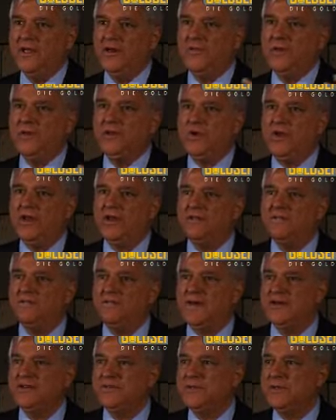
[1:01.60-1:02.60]
between
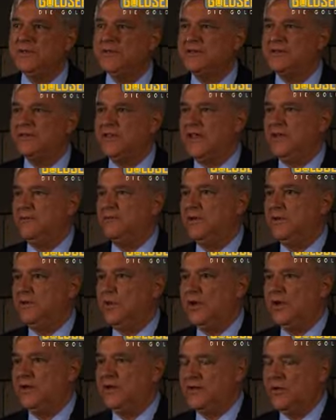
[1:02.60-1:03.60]
investments and
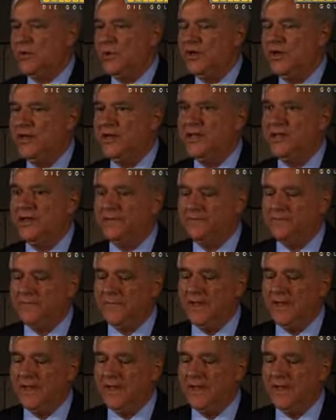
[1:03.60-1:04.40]
between liquidity,